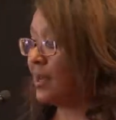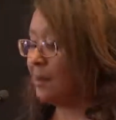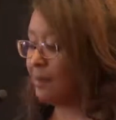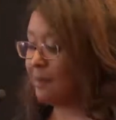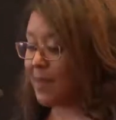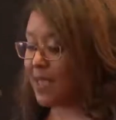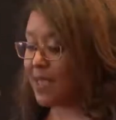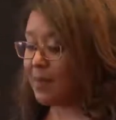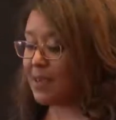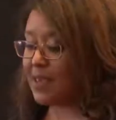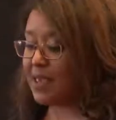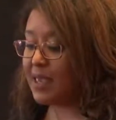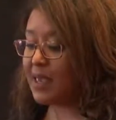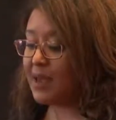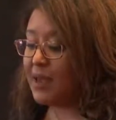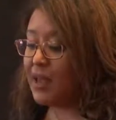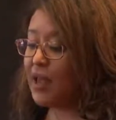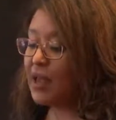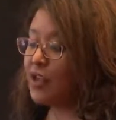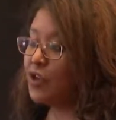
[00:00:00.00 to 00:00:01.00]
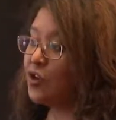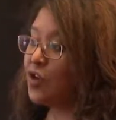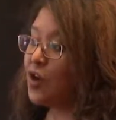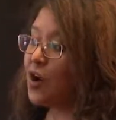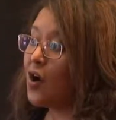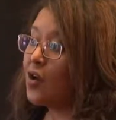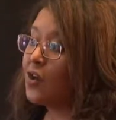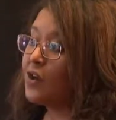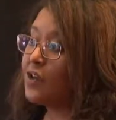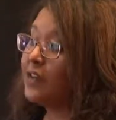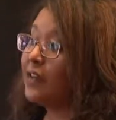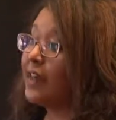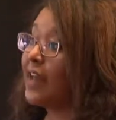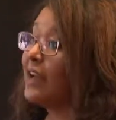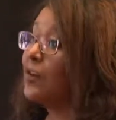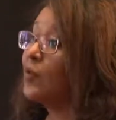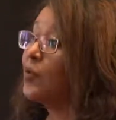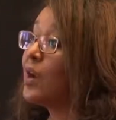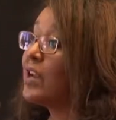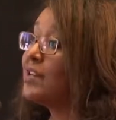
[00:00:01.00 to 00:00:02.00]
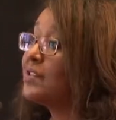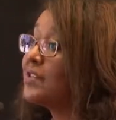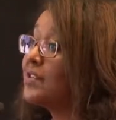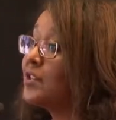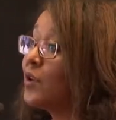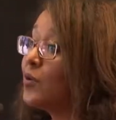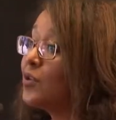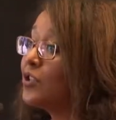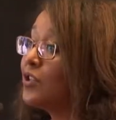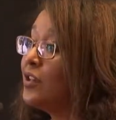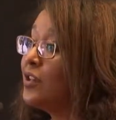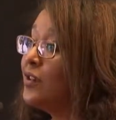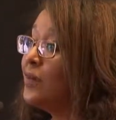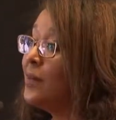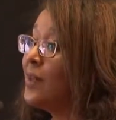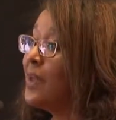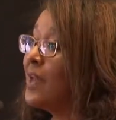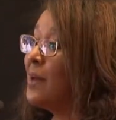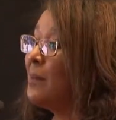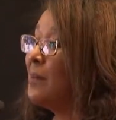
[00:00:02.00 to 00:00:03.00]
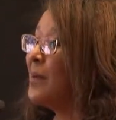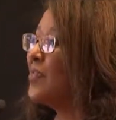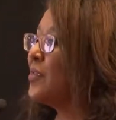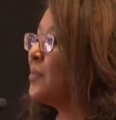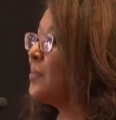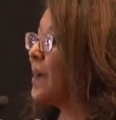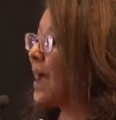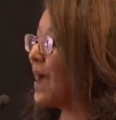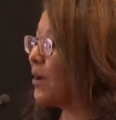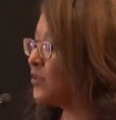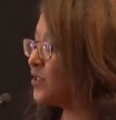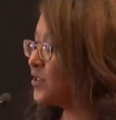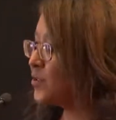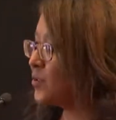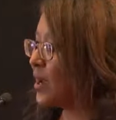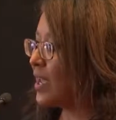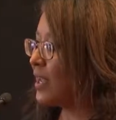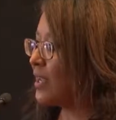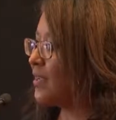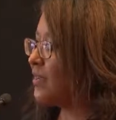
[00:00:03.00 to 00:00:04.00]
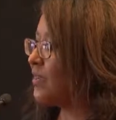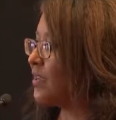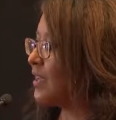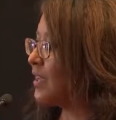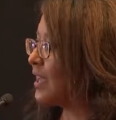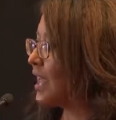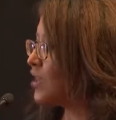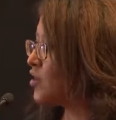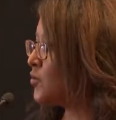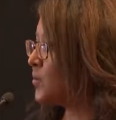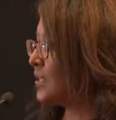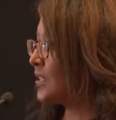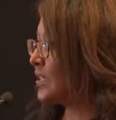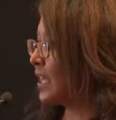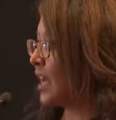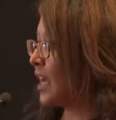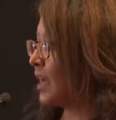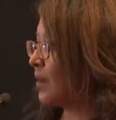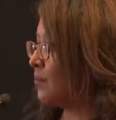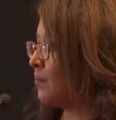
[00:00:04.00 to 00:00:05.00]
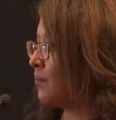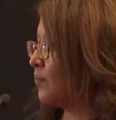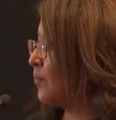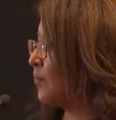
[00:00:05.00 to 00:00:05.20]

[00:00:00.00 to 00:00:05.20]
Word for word: Maybe your article had great social, but the bounce rate and the engagement time